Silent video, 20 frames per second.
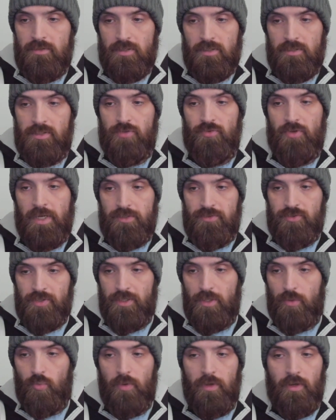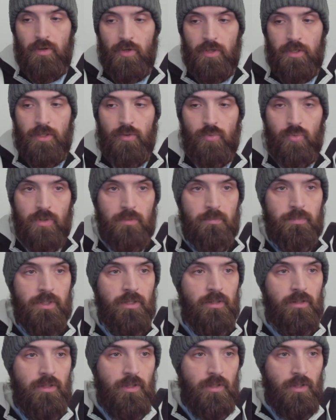a directory where you will
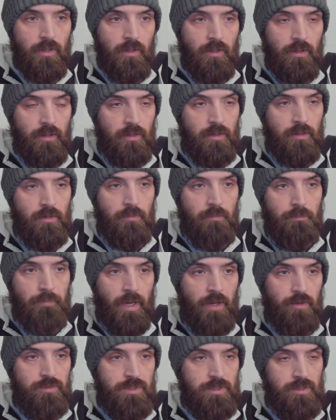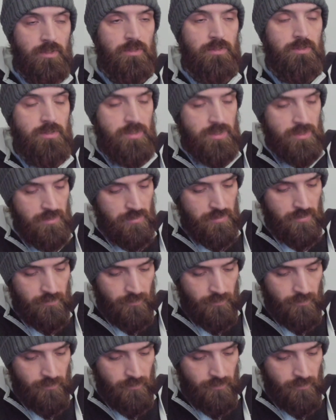be uh, mounting it to.